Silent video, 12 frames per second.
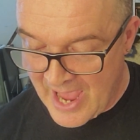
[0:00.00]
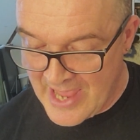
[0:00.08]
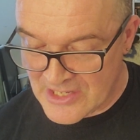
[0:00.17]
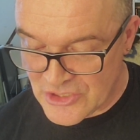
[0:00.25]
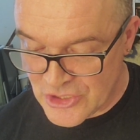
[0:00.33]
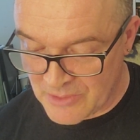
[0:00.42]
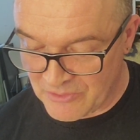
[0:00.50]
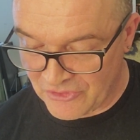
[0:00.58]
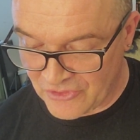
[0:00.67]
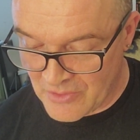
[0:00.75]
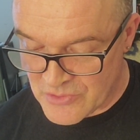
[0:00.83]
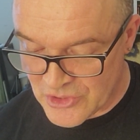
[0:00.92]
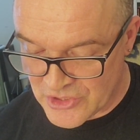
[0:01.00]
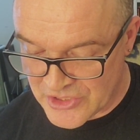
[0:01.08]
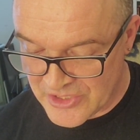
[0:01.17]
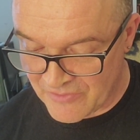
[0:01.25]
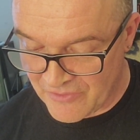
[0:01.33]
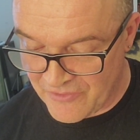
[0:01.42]
and some
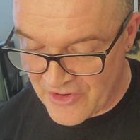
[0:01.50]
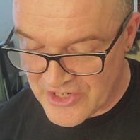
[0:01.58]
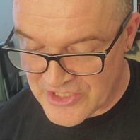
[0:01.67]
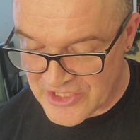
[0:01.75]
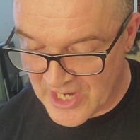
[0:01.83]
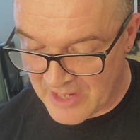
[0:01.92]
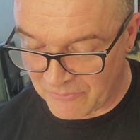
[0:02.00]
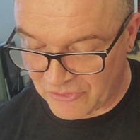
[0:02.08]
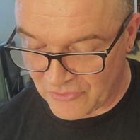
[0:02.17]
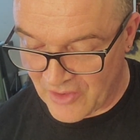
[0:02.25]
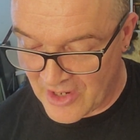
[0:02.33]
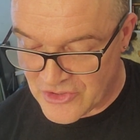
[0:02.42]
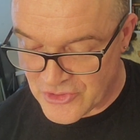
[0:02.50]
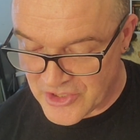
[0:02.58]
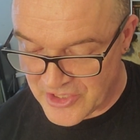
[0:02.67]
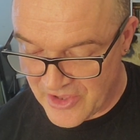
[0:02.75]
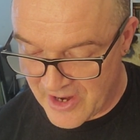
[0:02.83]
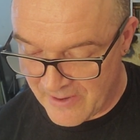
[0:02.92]
descriptions of the various types of
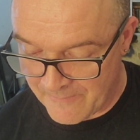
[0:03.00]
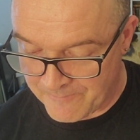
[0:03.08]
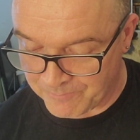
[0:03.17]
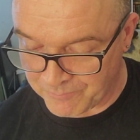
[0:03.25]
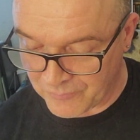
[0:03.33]
country there.